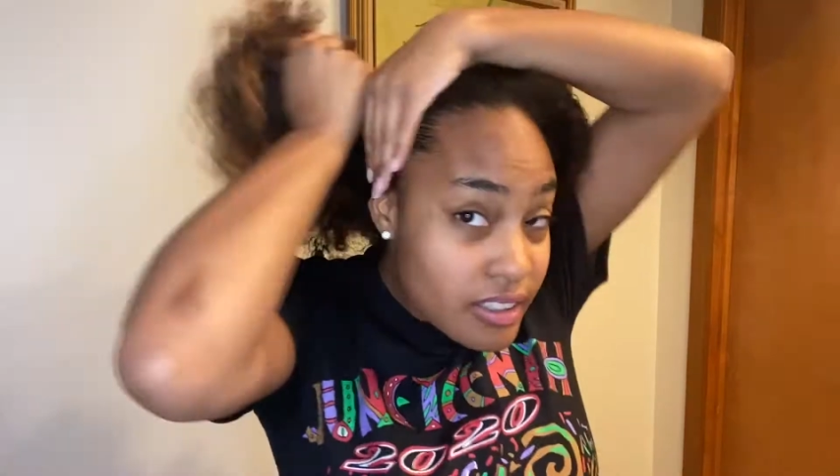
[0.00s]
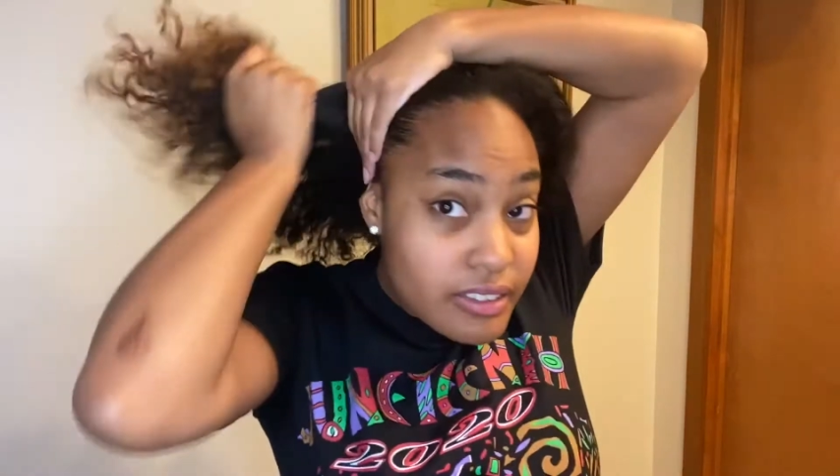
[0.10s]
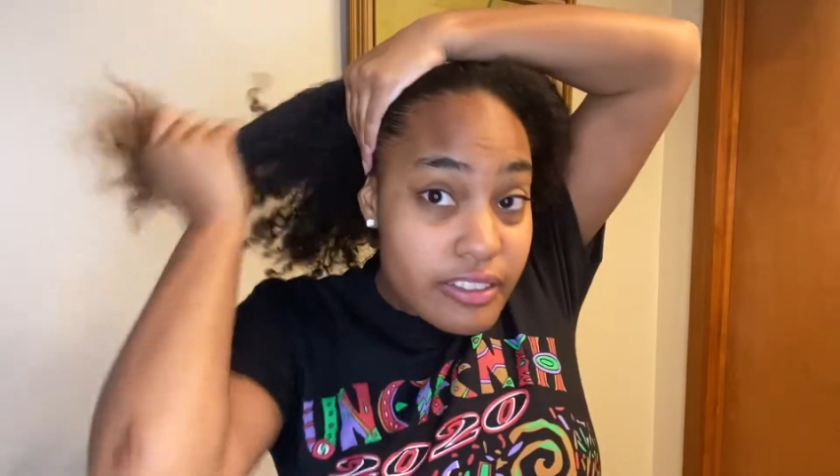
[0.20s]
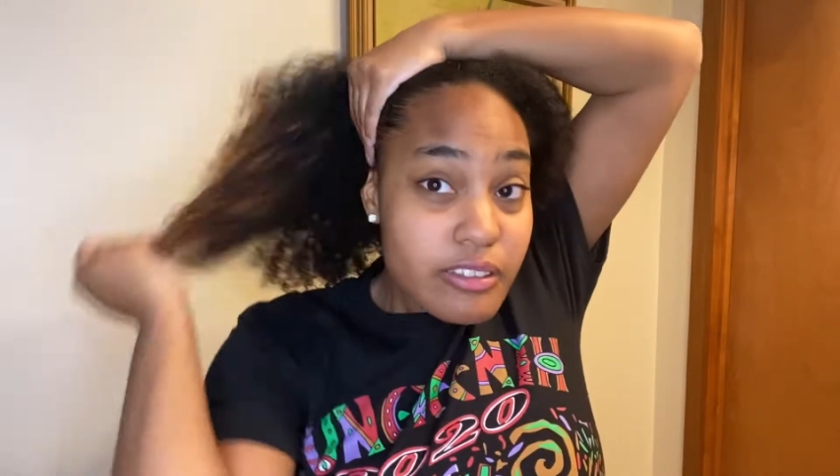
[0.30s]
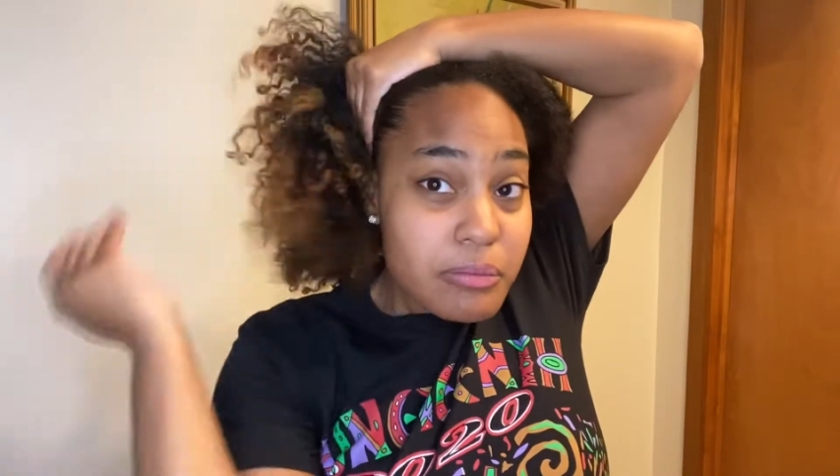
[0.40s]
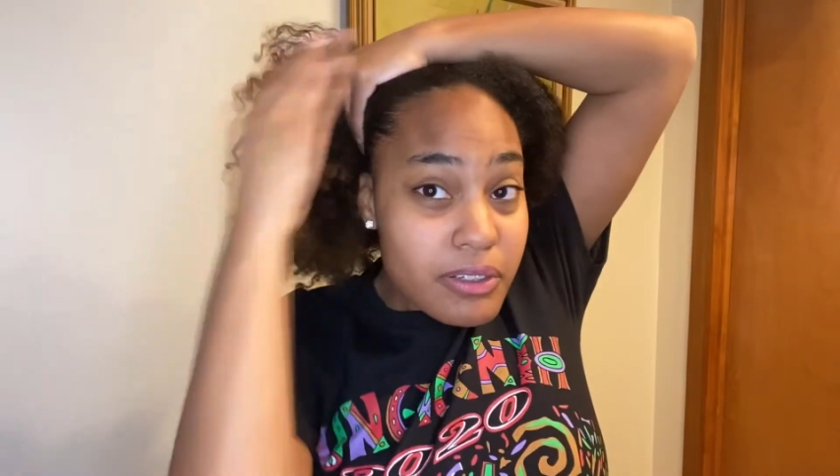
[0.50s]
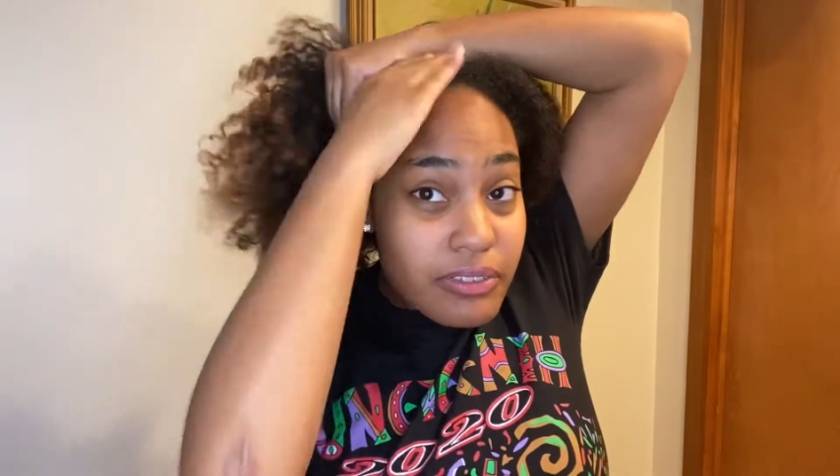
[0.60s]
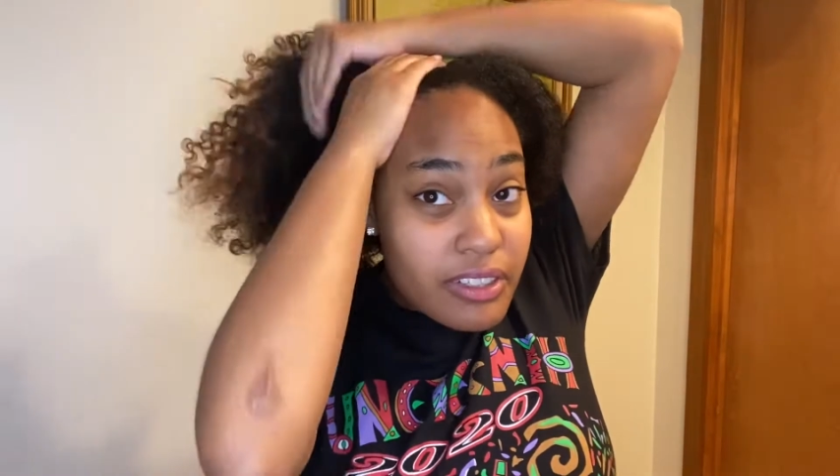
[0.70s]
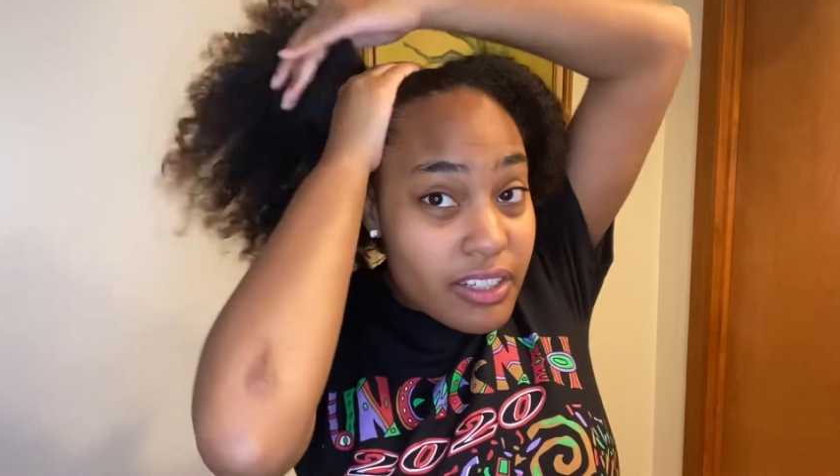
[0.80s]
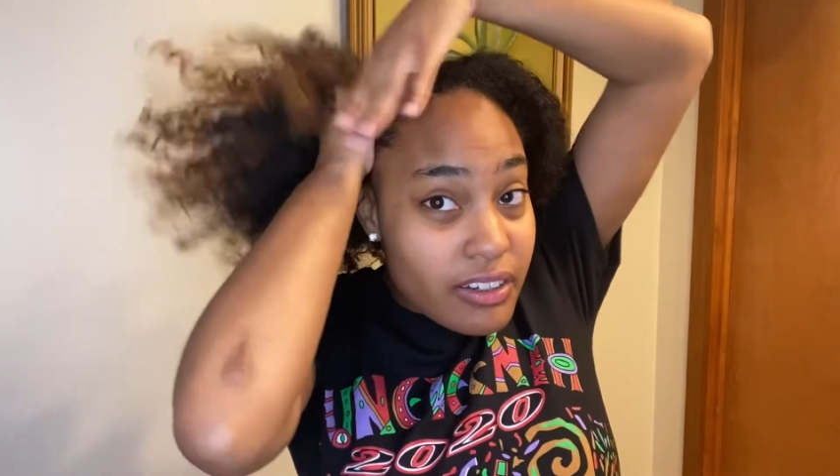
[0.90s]
this would be
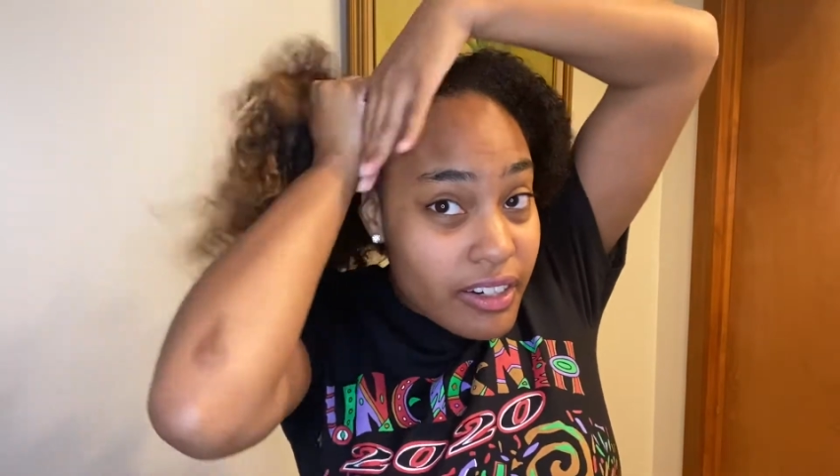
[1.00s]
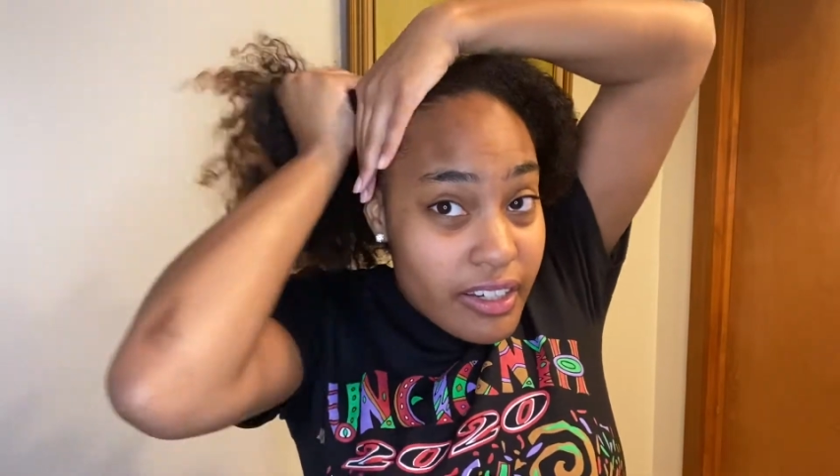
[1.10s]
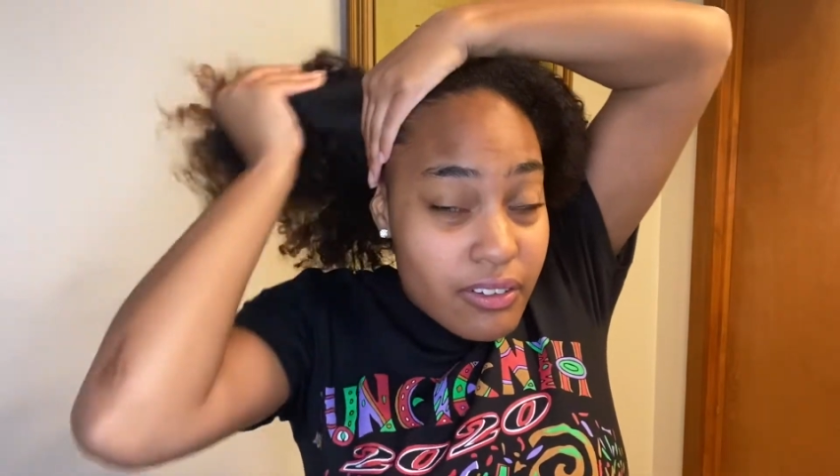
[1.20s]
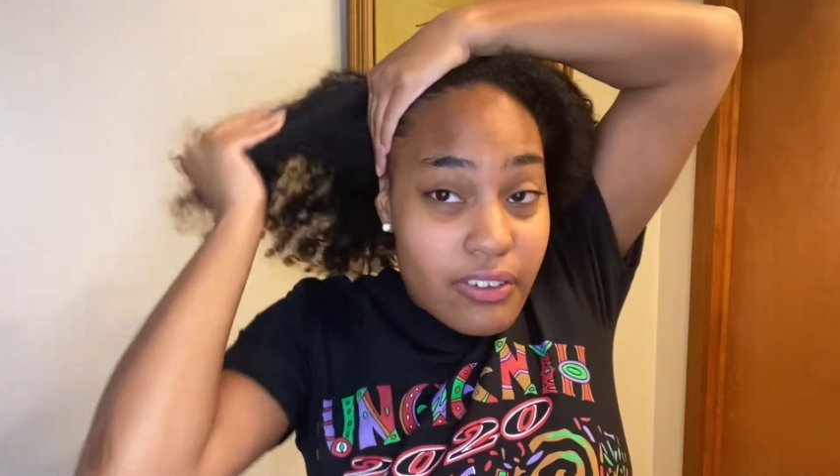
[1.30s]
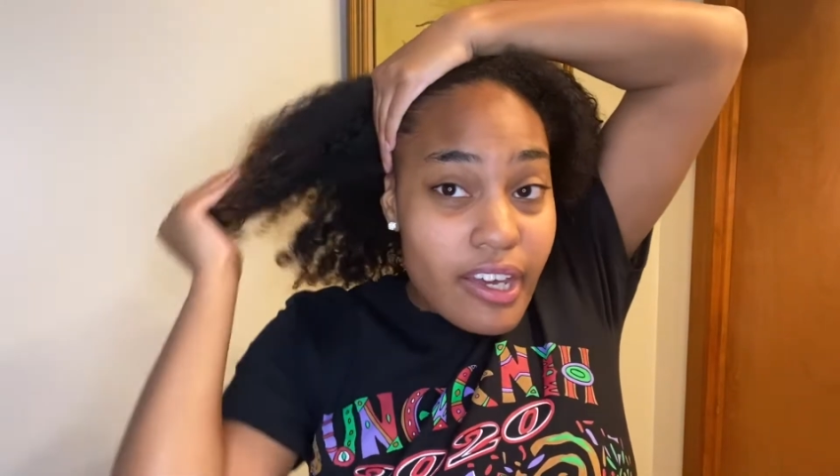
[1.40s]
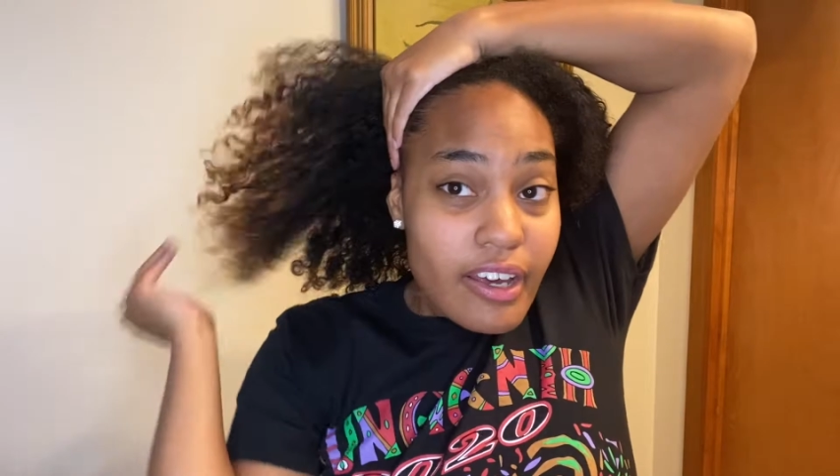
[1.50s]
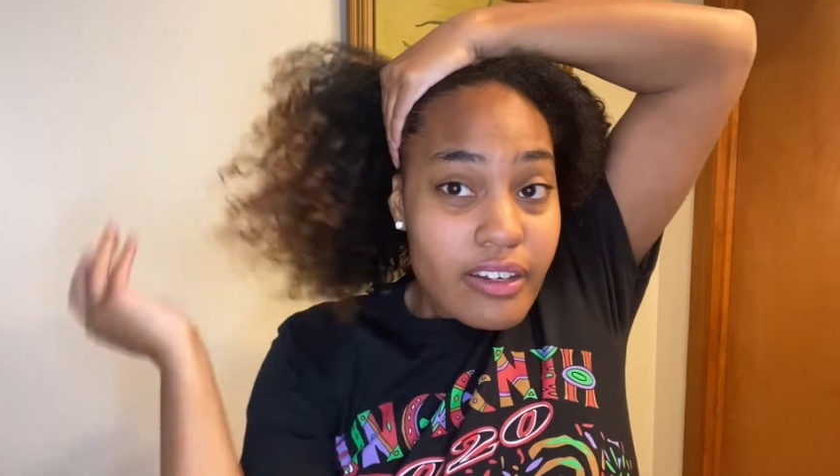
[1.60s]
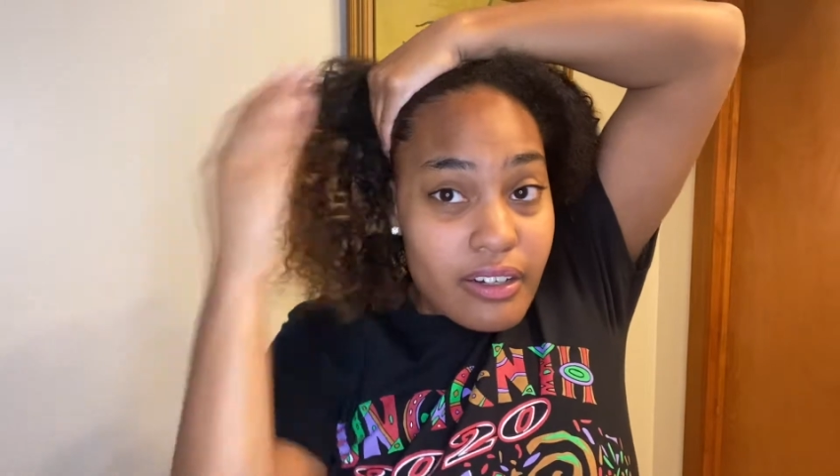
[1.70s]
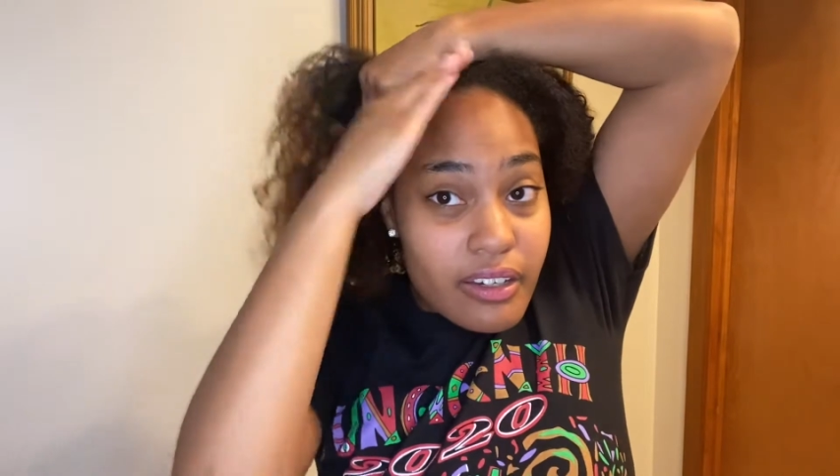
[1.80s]
really great if you had